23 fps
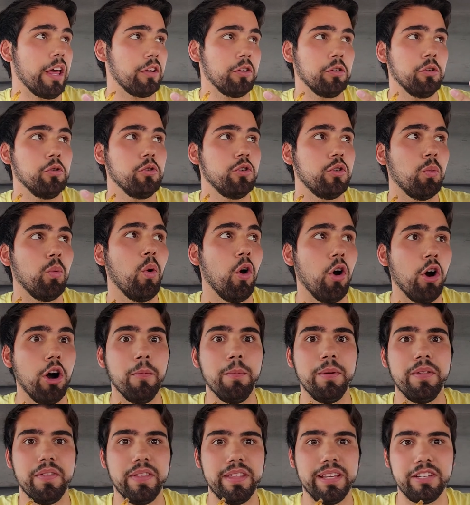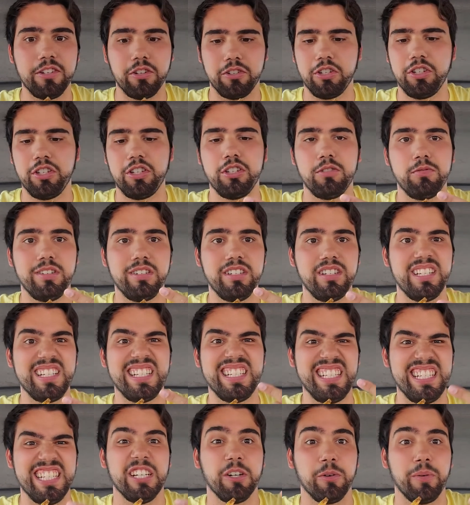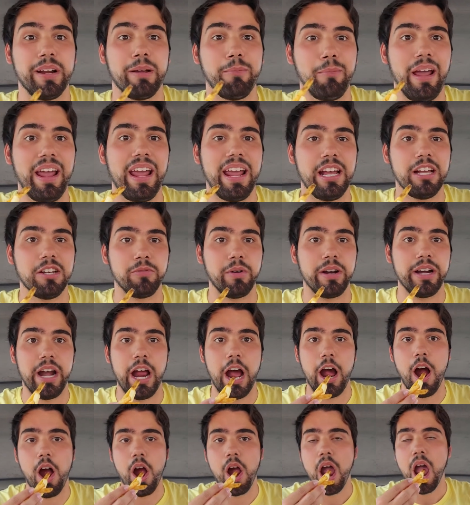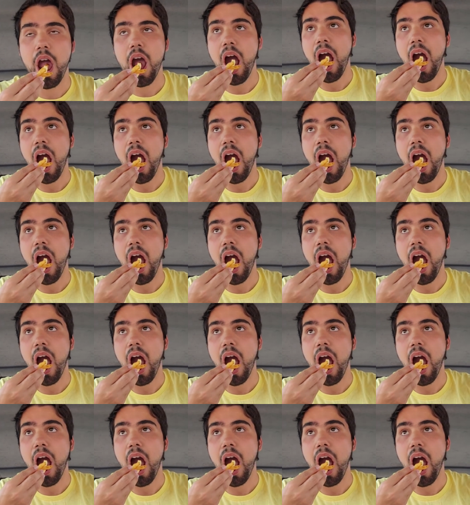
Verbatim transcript: lukewarm, and these are searing my hand right now.